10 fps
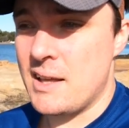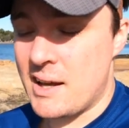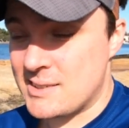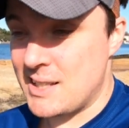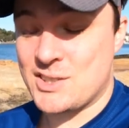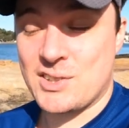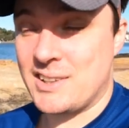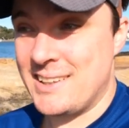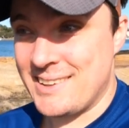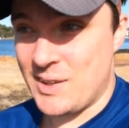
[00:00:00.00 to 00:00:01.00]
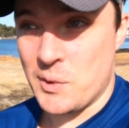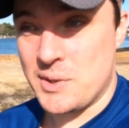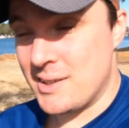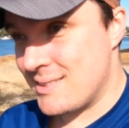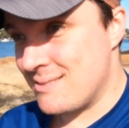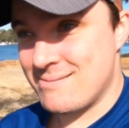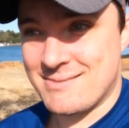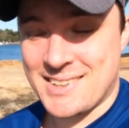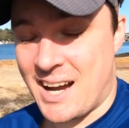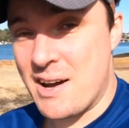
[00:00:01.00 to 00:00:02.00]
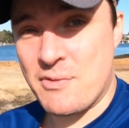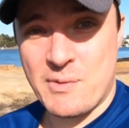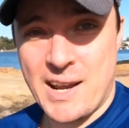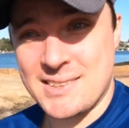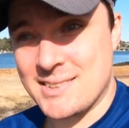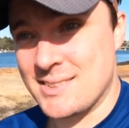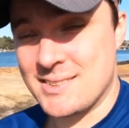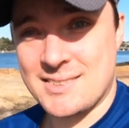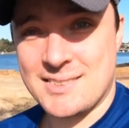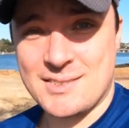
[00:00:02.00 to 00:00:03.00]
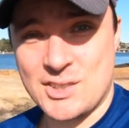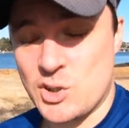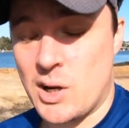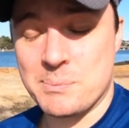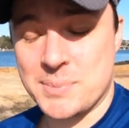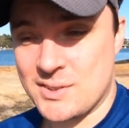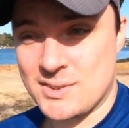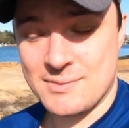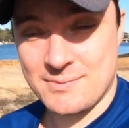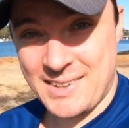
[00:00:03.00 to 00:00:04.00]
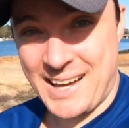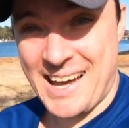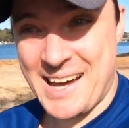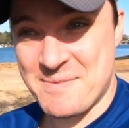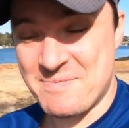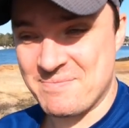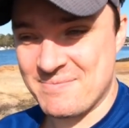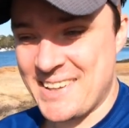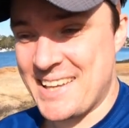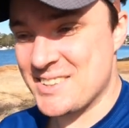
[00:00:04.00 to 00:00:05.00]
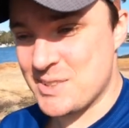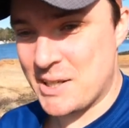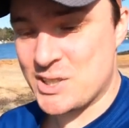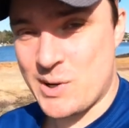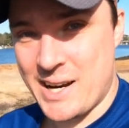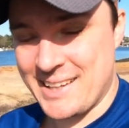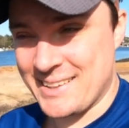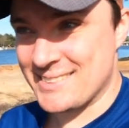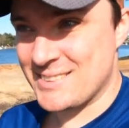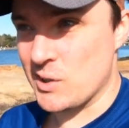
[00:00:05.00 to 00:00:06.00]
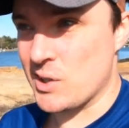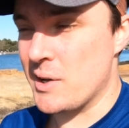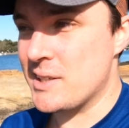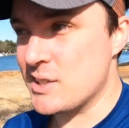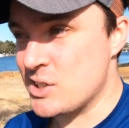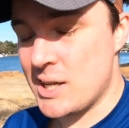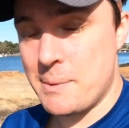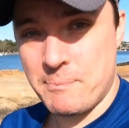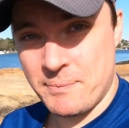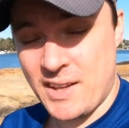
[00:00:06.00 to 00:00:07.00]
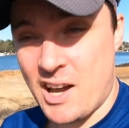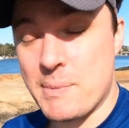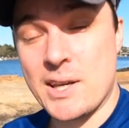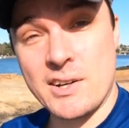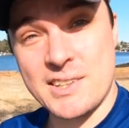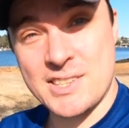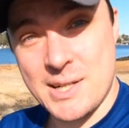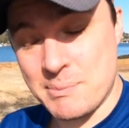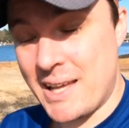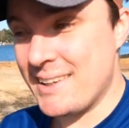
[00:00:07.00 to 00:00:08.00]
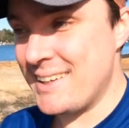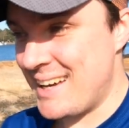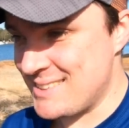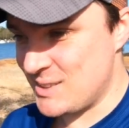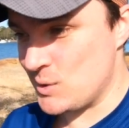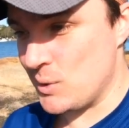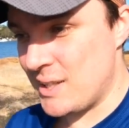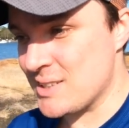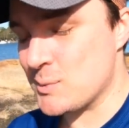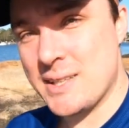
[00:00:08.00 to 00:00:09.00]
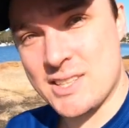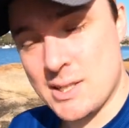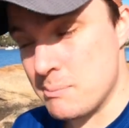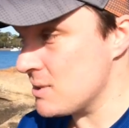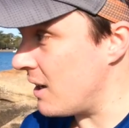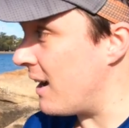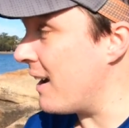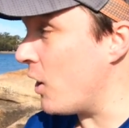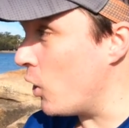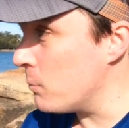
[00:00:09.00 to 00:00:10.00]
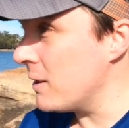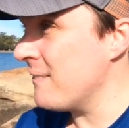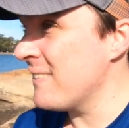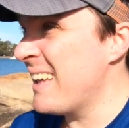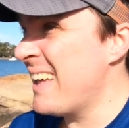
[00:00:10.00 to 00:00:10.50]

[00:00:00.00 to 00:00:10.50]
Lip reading: eccentrically loaded calf raises, drops into my training. So going to the gym, I've been going to the gym lately. As you saw last week, the gyms are open.